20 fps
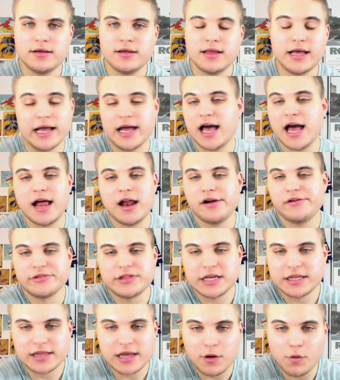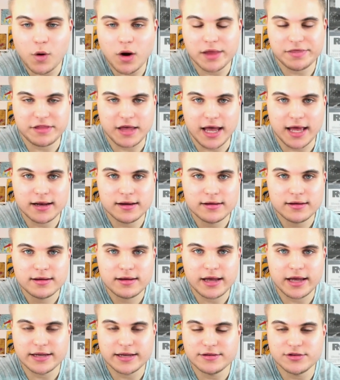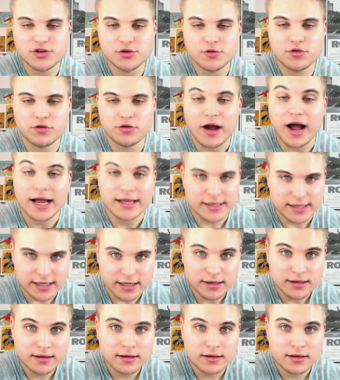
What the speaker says: Like, I don't think they want that. And Duke Riley.